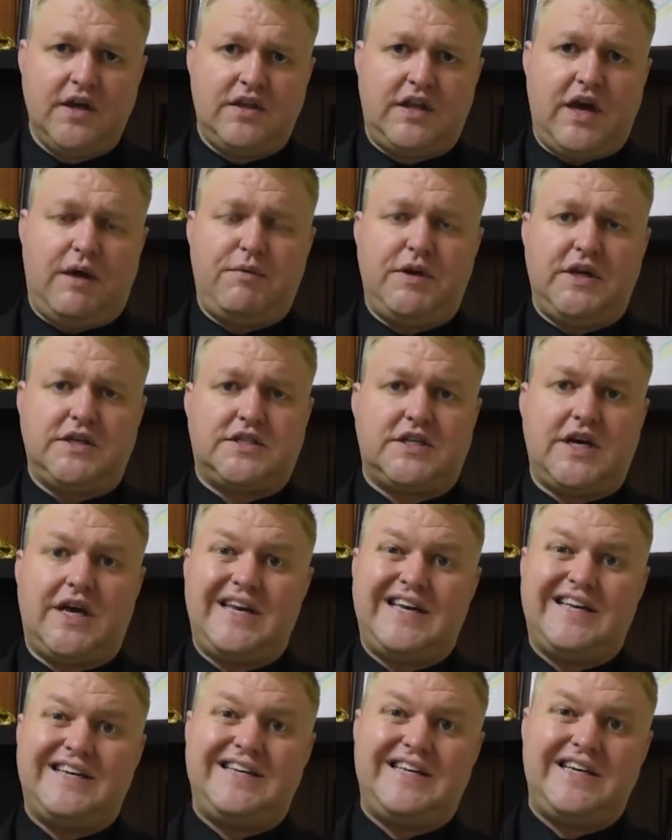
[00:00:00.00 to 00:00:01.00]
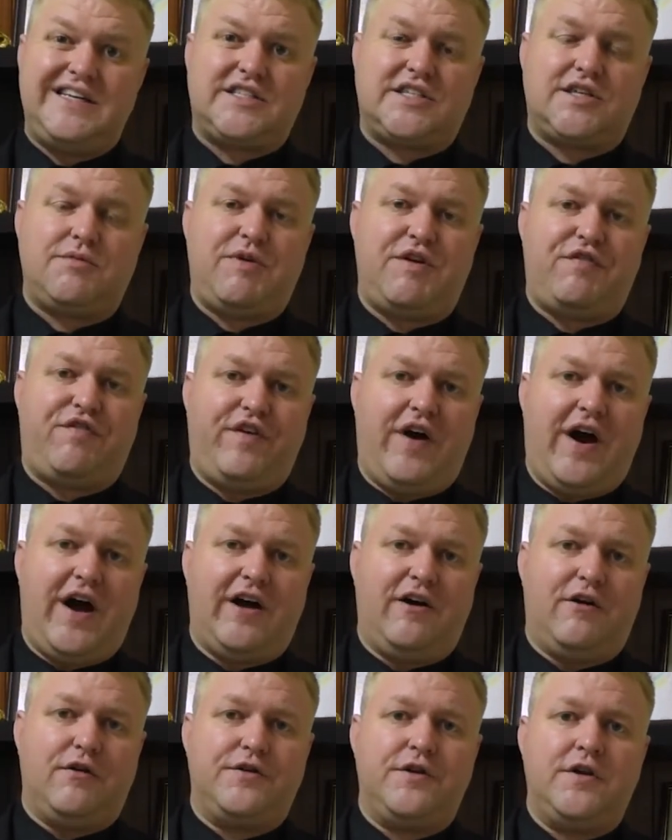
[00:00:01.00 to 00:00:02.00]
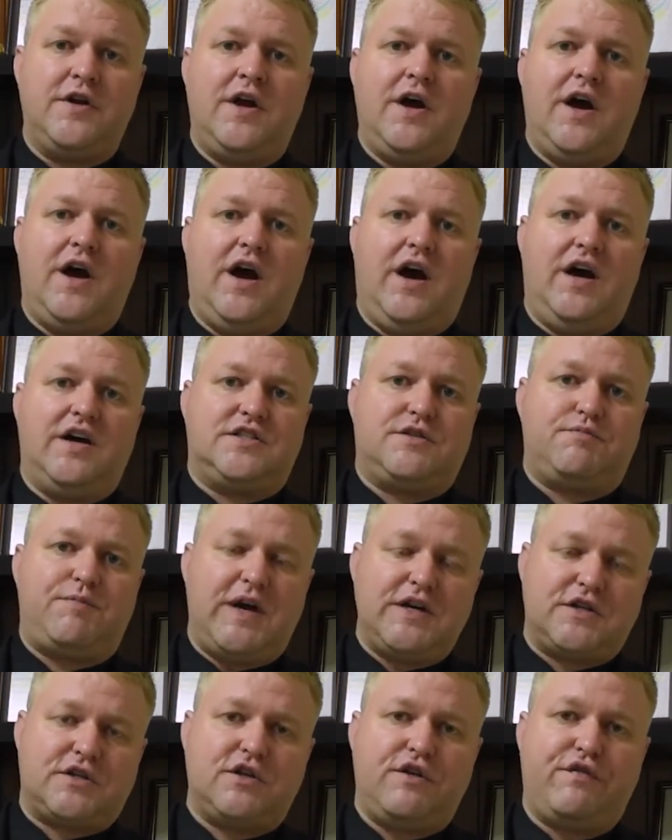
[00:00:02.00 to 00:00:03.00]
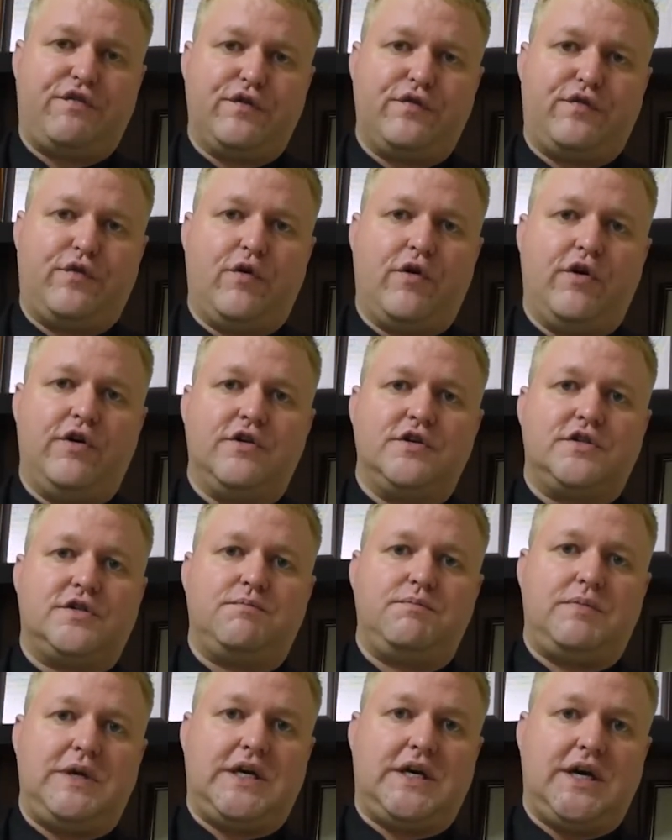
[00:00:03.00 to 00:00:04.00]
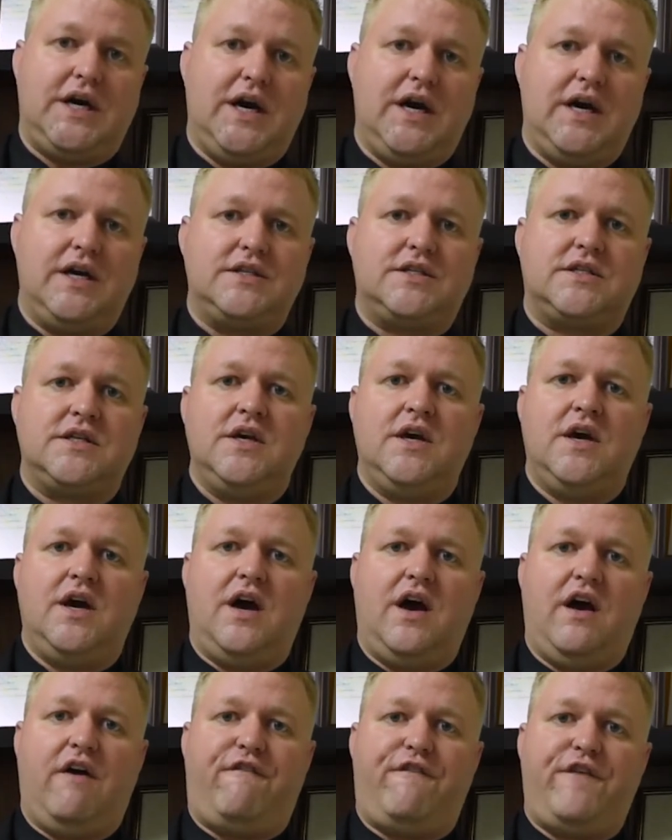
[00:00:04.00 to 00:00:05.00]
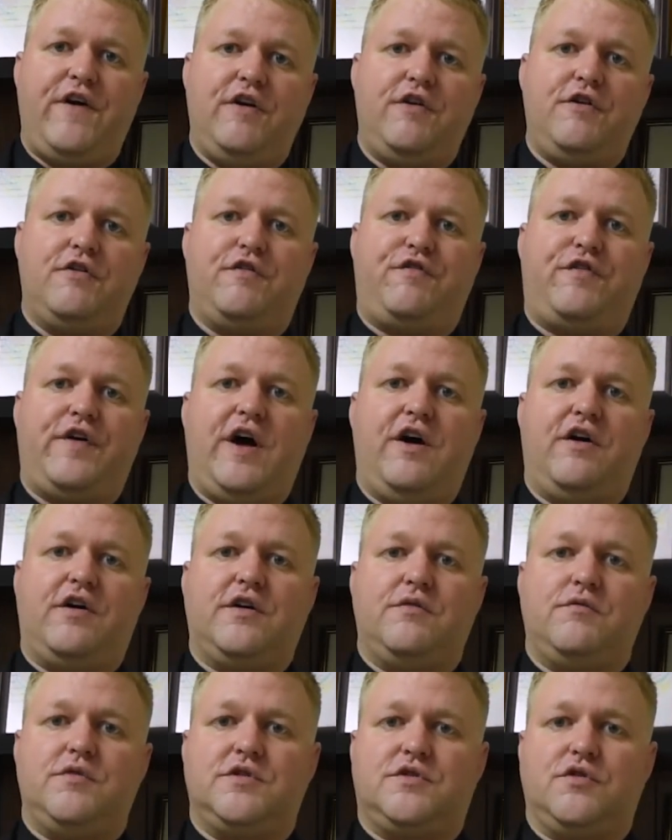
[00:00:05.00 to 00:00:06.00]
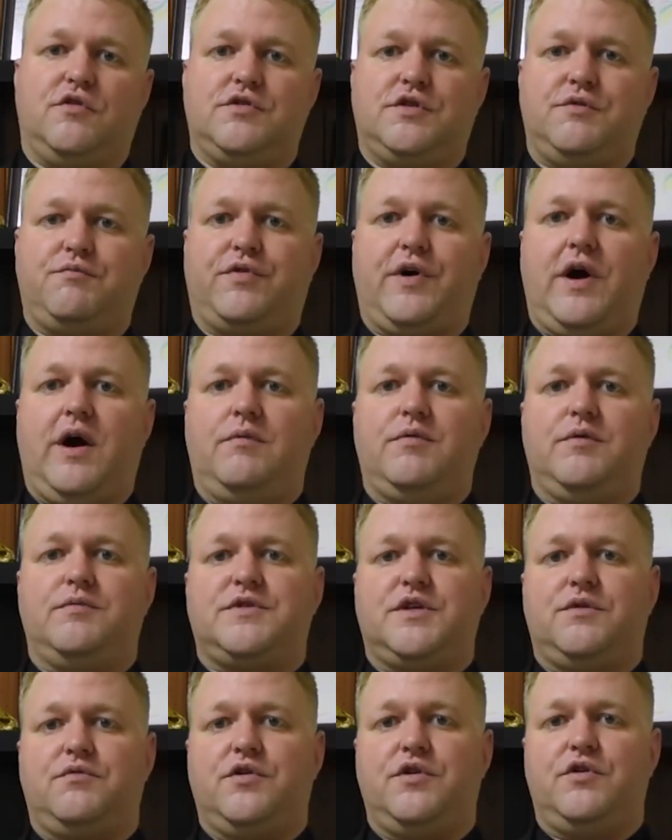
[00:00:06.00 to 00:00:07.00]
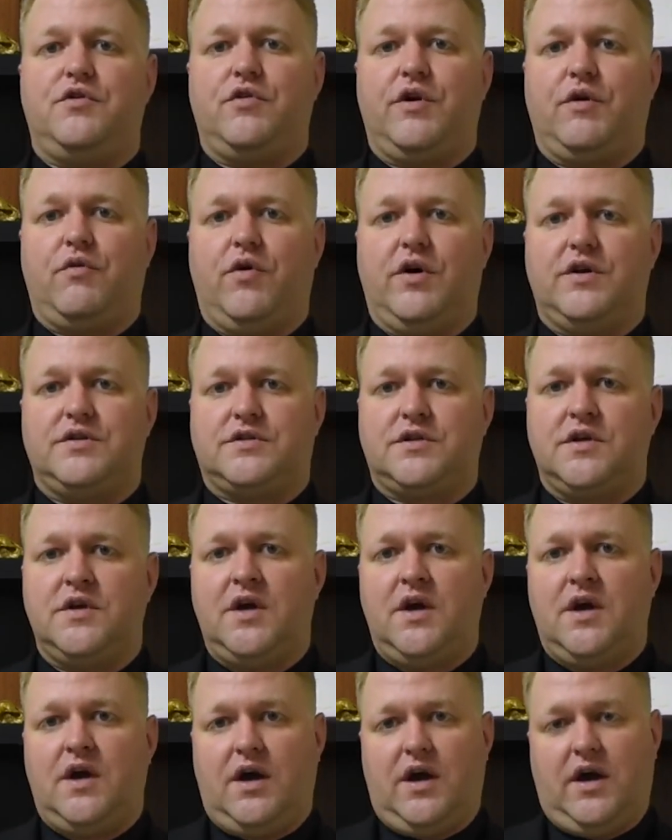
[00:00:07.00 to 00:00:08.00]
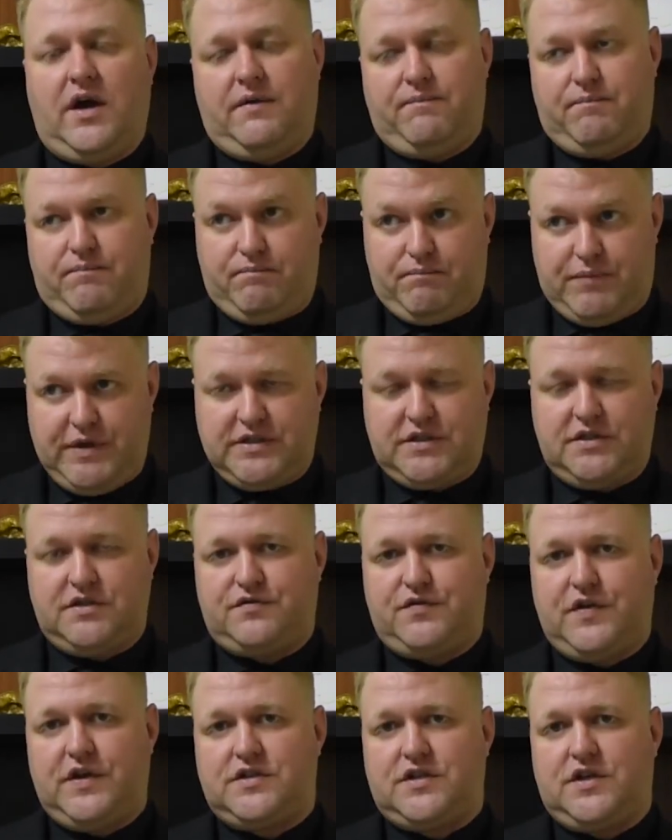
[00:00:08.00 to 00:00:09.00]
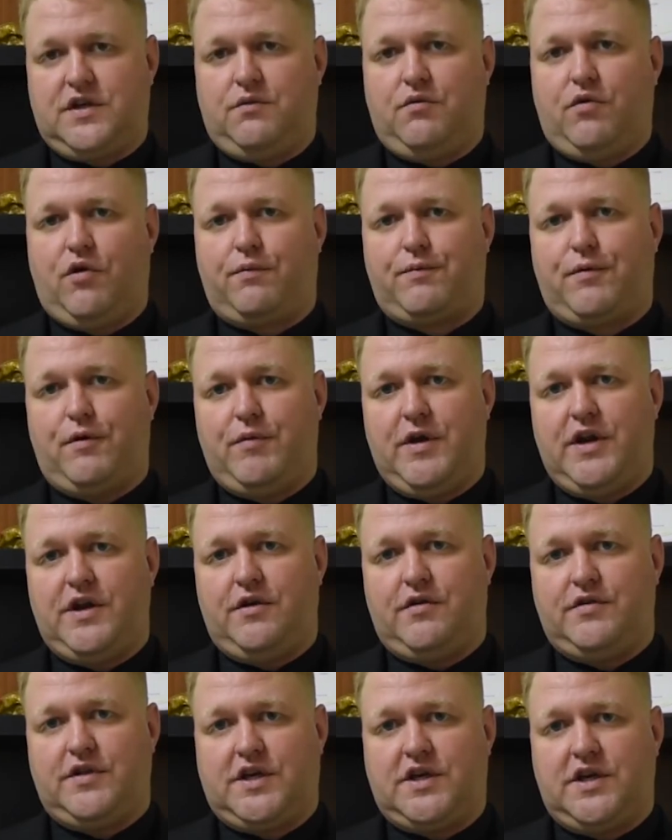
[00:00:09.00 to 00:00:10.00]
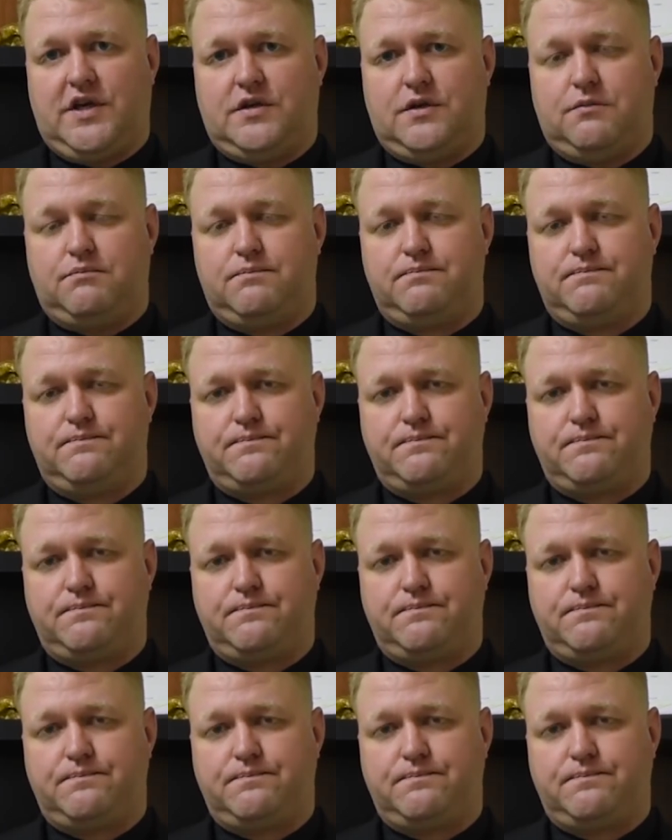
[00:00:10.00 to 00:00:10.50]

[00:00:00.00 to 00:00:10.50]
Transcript: That being said, it needs to be filed, uh, especially for foreigners, because uh, failure to file can result in problems in renewing one's uh, business visa and work permit here in the kingdom.